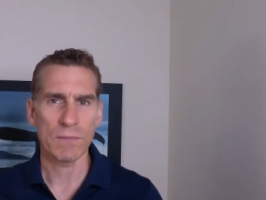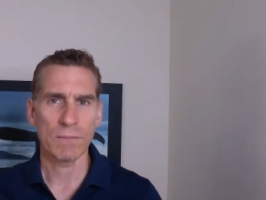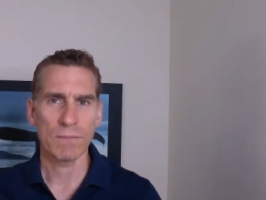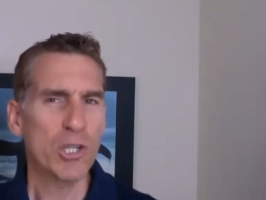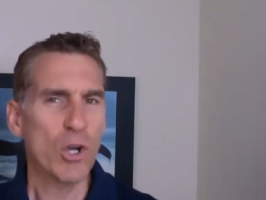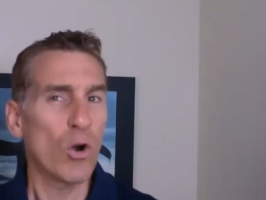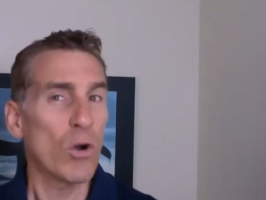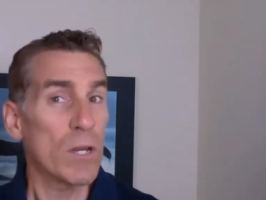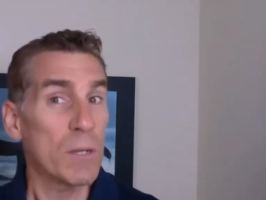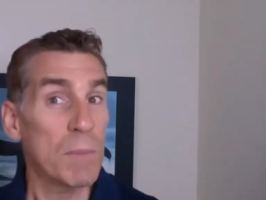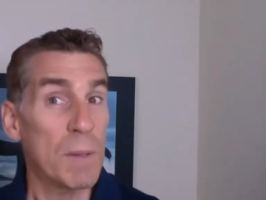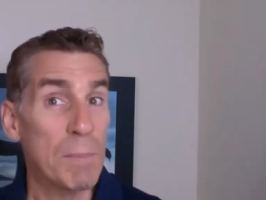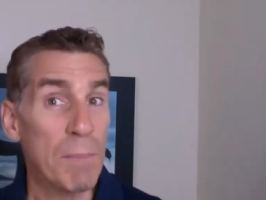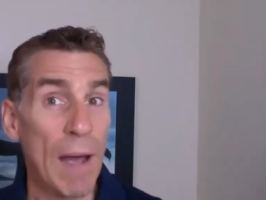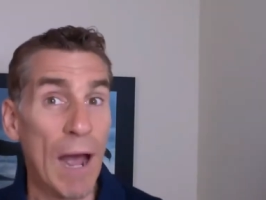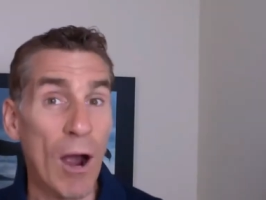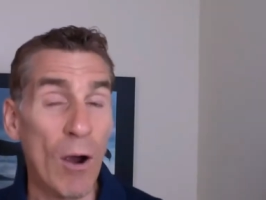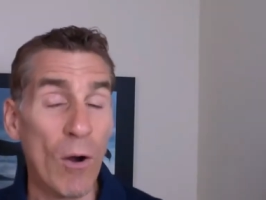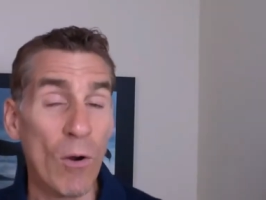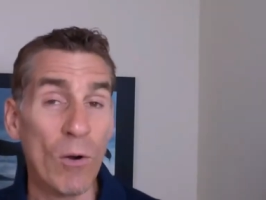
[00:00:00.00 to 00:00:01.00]
It's going to be
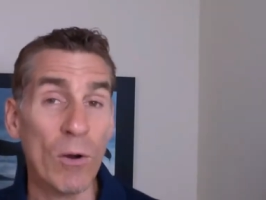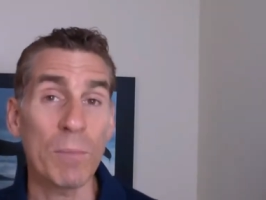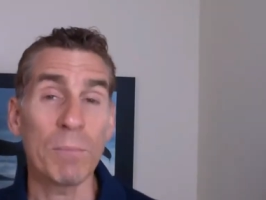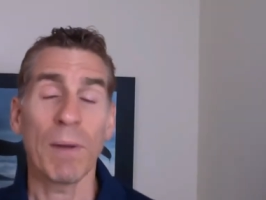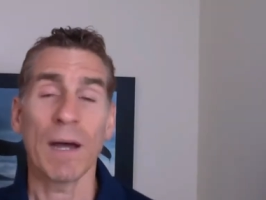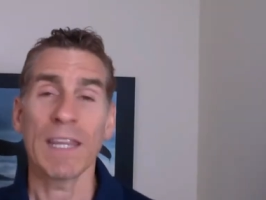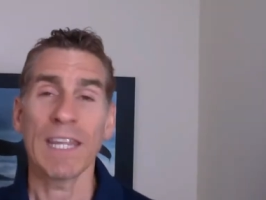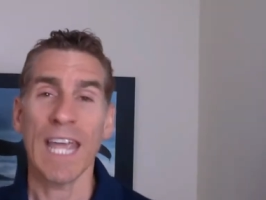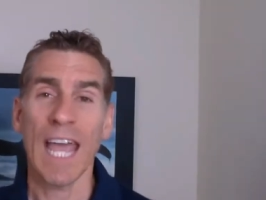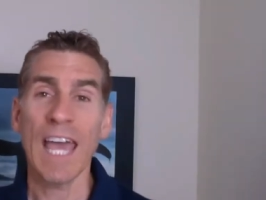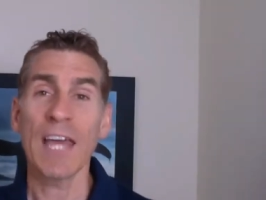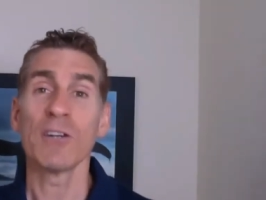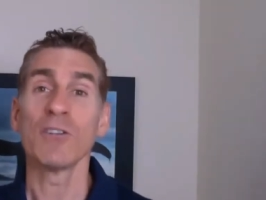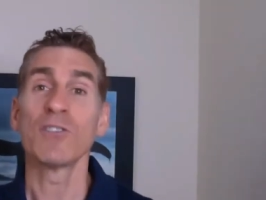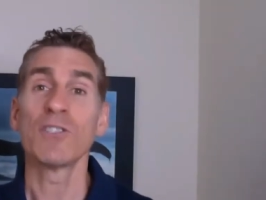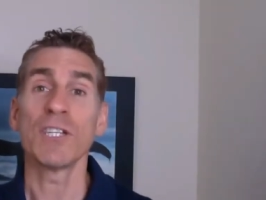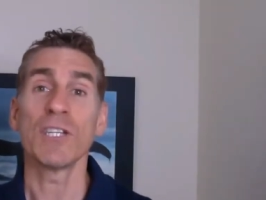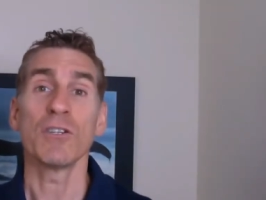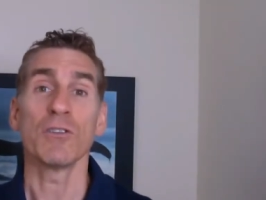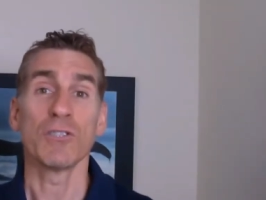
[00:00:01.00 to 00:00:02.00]
powered by the
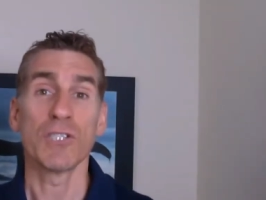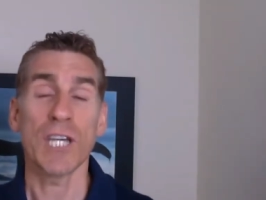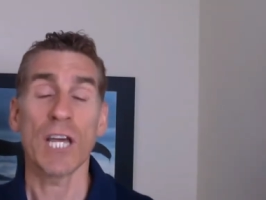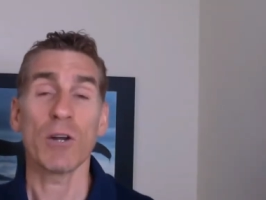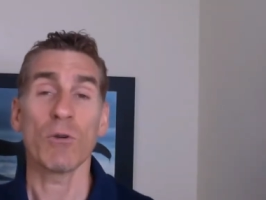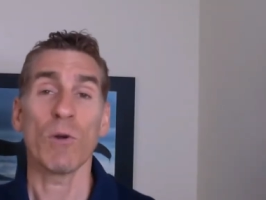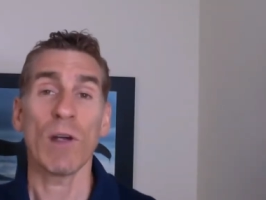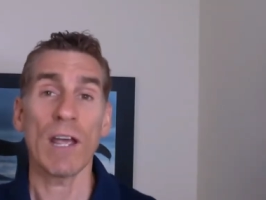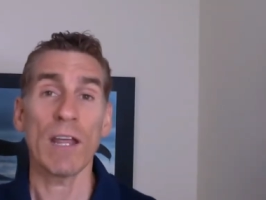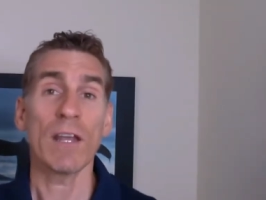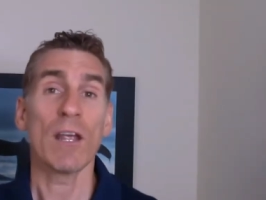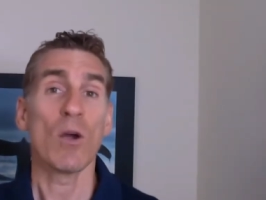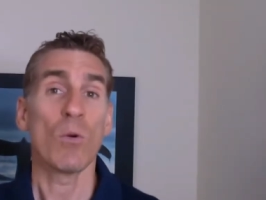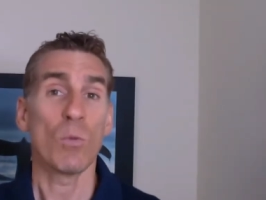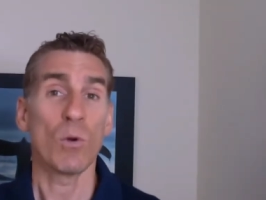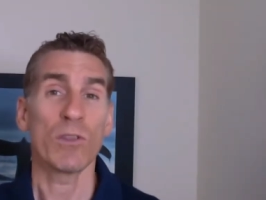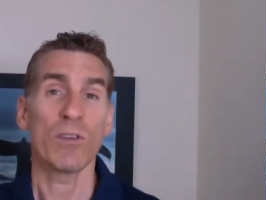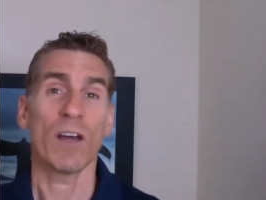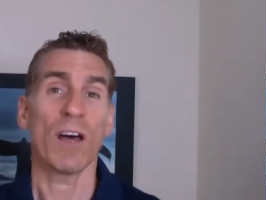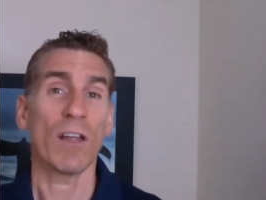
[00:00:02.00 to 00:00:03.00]
energy you generate
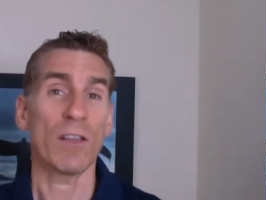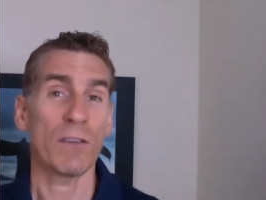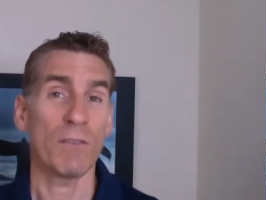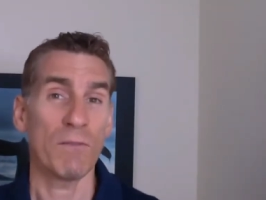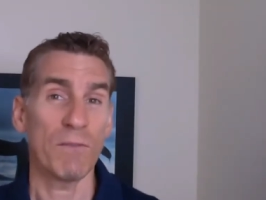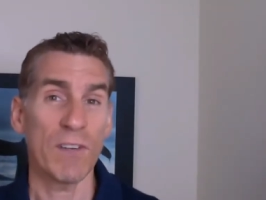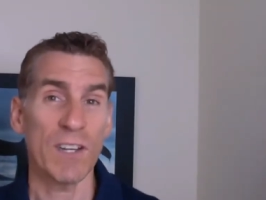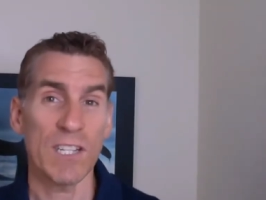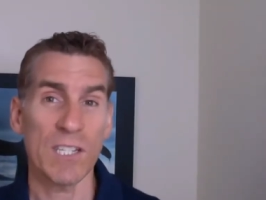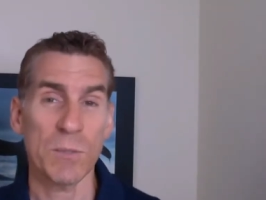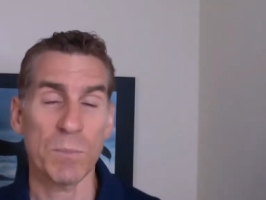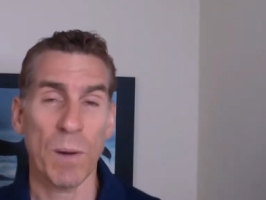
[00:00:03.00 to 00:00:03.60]
with your health and fitness